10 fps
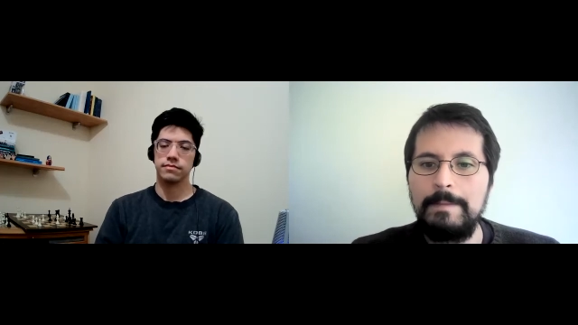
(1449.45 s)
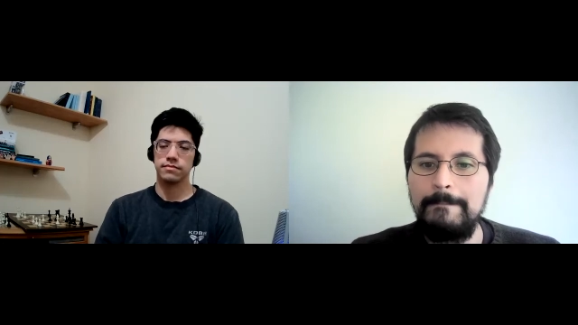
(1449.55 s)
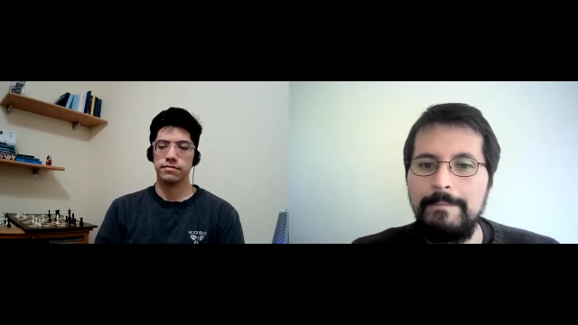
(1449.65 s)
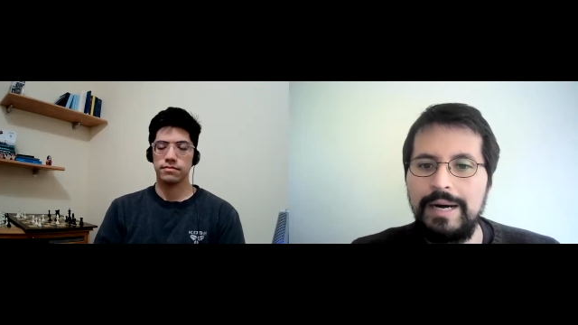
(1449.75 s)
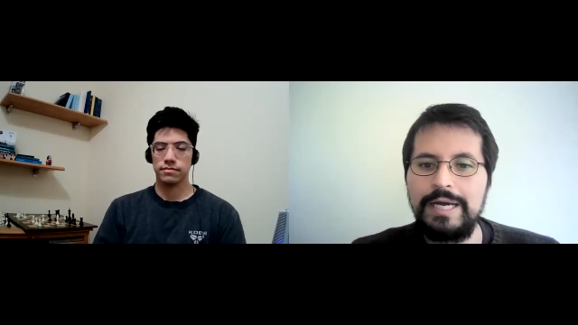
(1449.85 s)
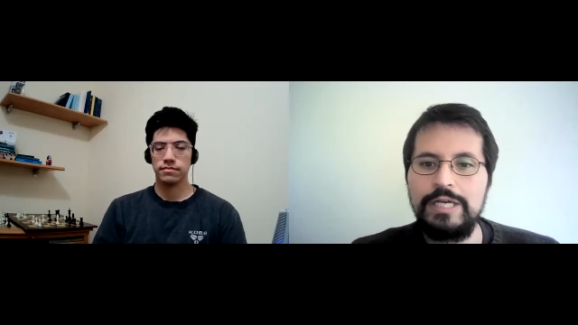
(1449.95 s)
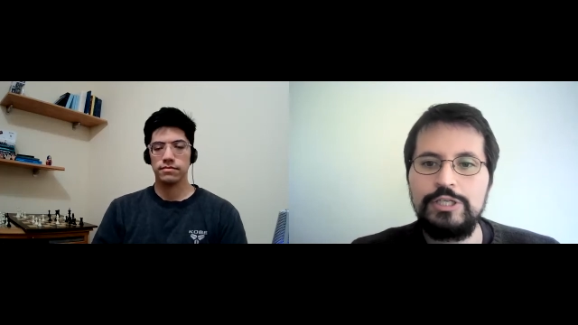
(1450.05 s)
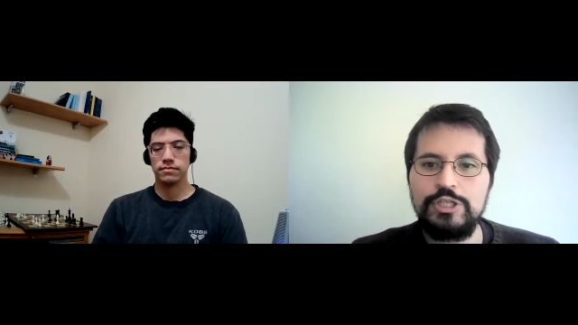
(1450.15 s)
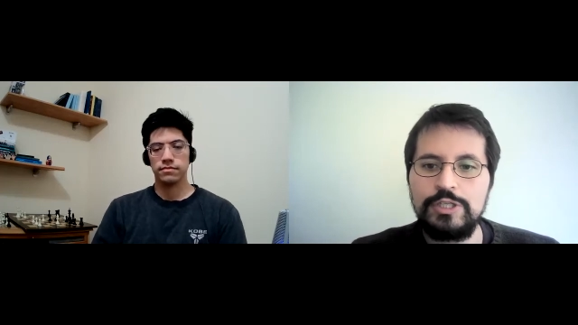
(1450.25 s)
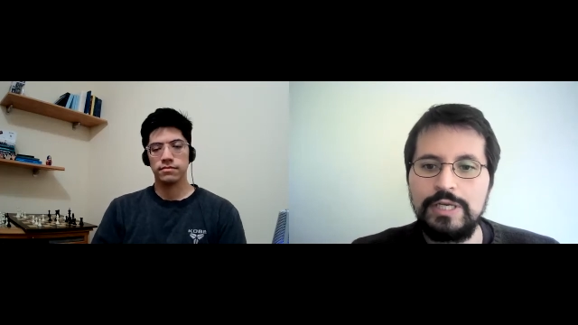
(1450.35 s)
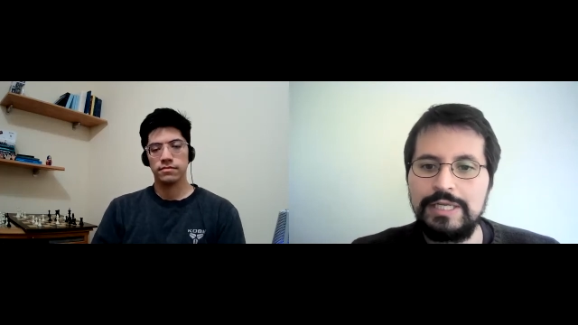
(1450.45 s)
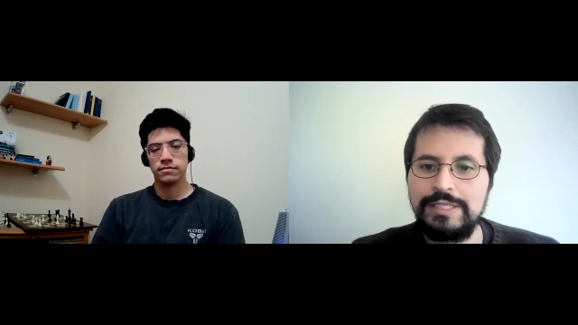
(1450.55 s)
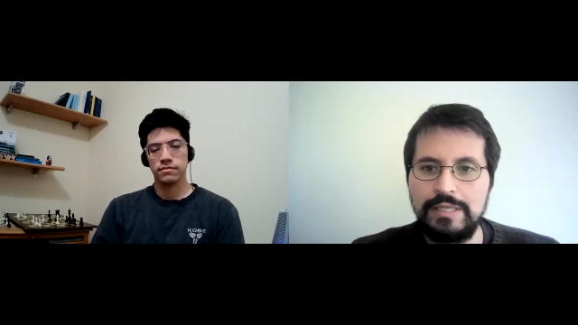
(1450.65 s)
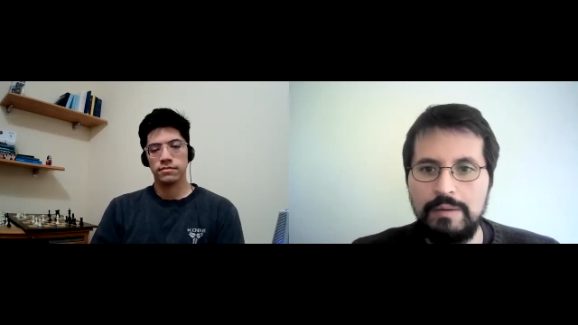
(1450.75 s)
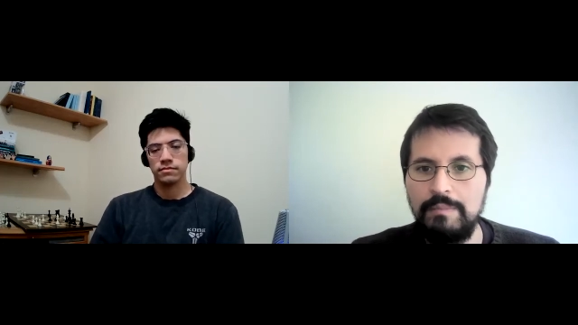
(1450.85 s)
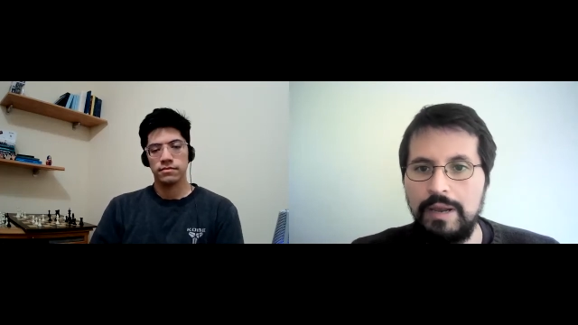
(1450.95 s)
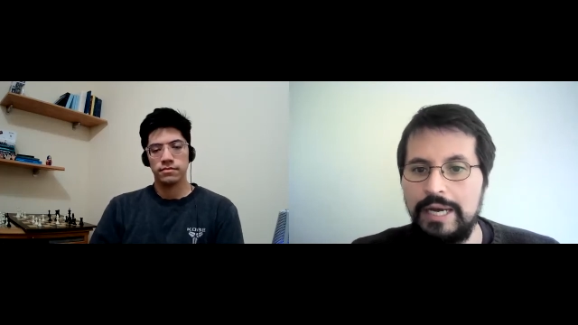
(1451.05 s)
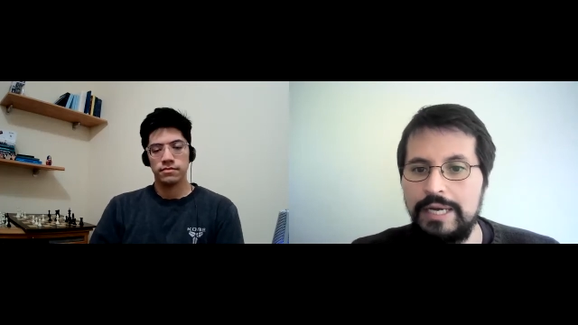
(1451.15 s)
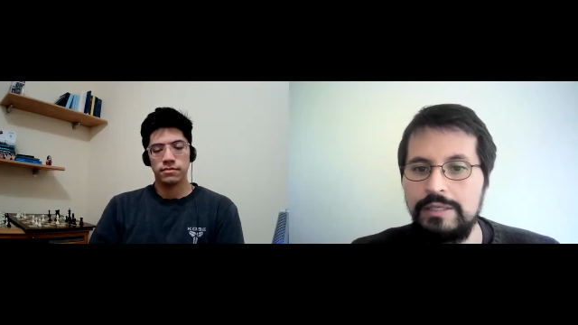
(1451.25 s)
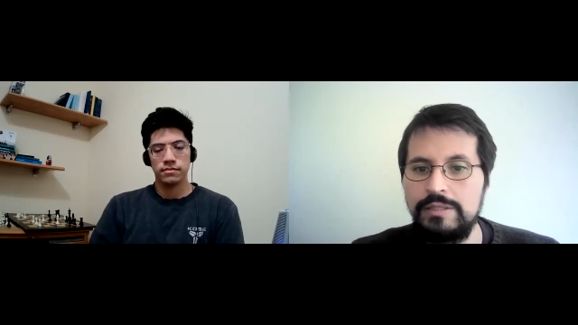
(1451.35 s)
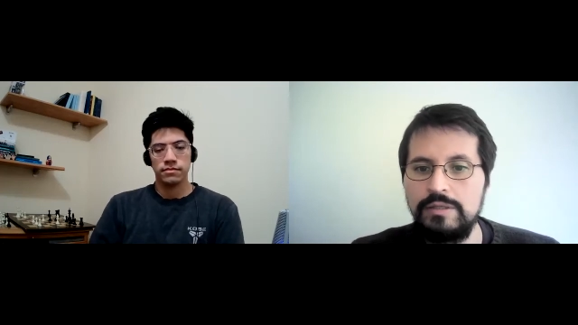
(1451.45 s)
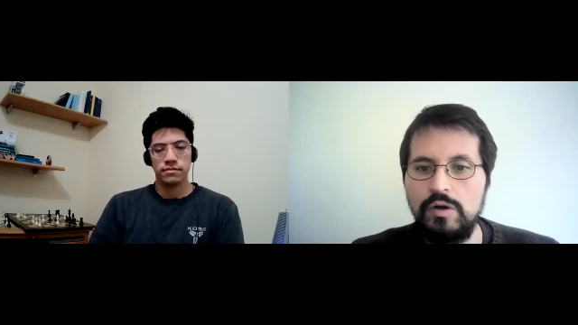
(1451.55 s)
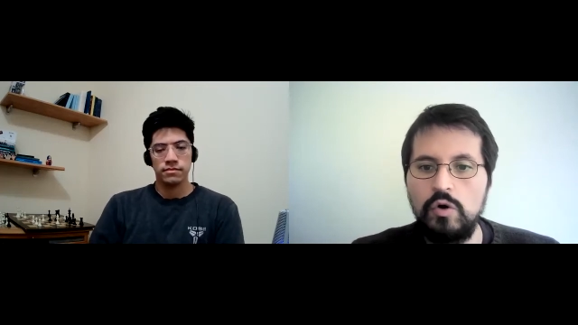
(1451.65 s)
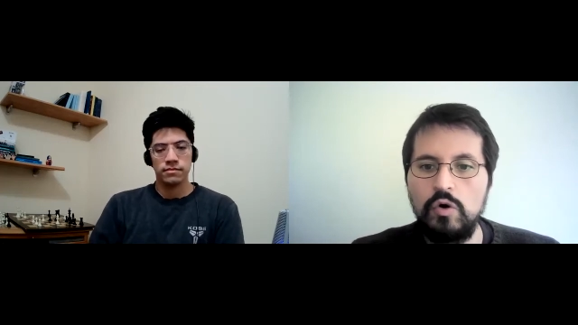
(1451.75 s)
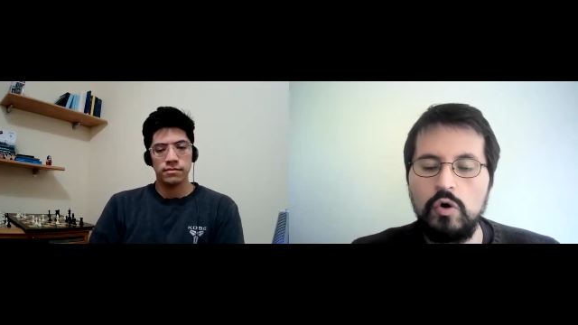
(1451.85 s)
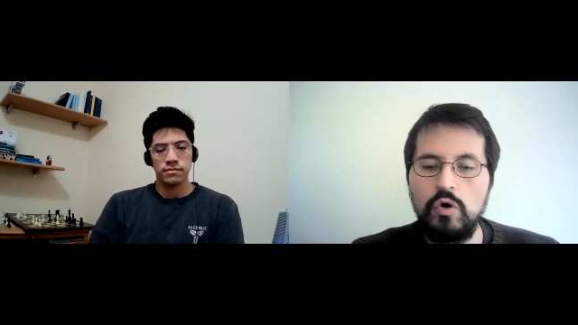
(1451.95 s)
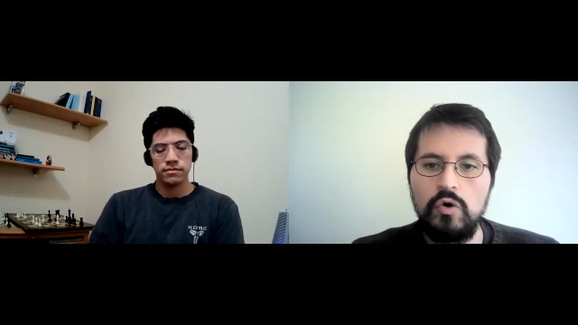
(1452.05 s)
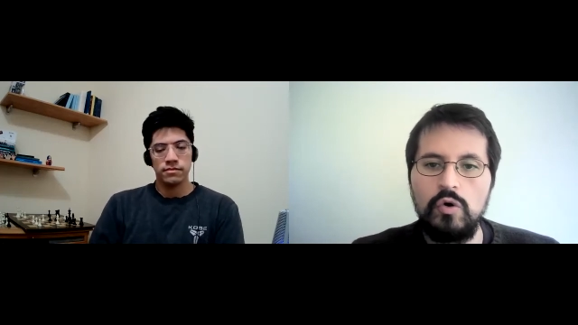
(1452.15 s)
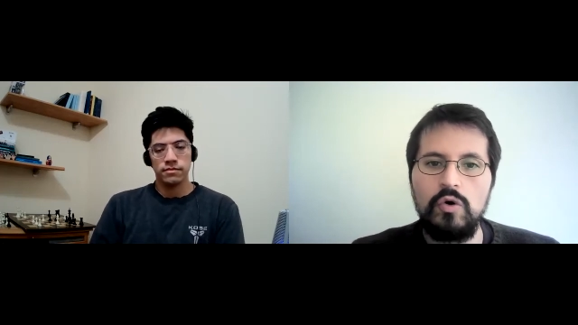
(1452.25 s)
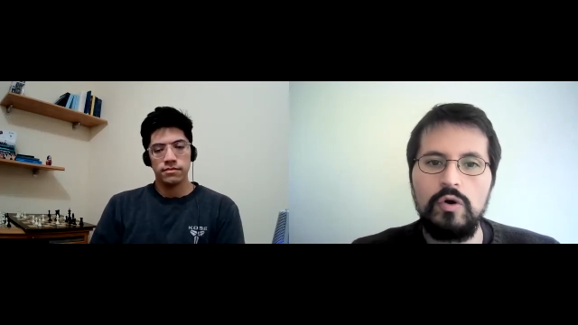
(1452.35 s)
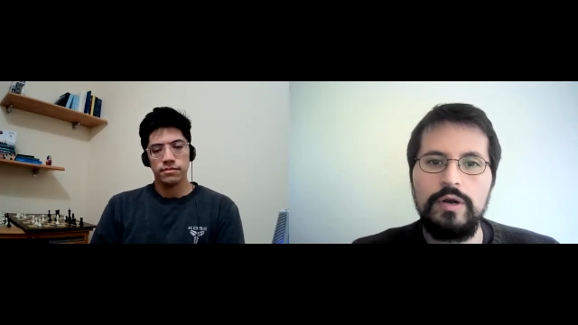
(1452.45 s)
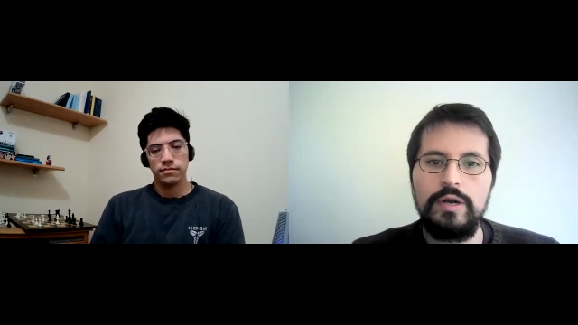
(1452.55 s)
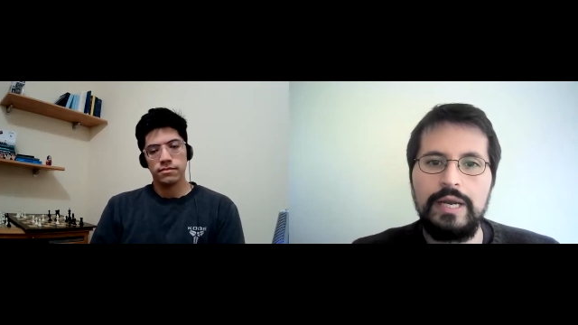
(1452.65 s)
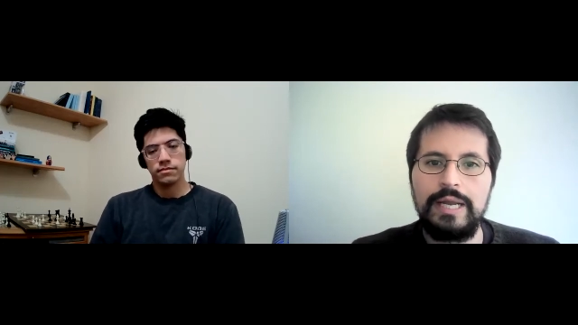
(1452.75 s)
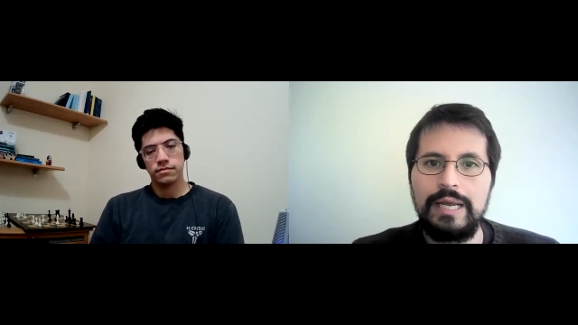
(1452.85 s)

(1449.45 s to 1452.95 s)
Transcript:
Speaker 1: might shed some light on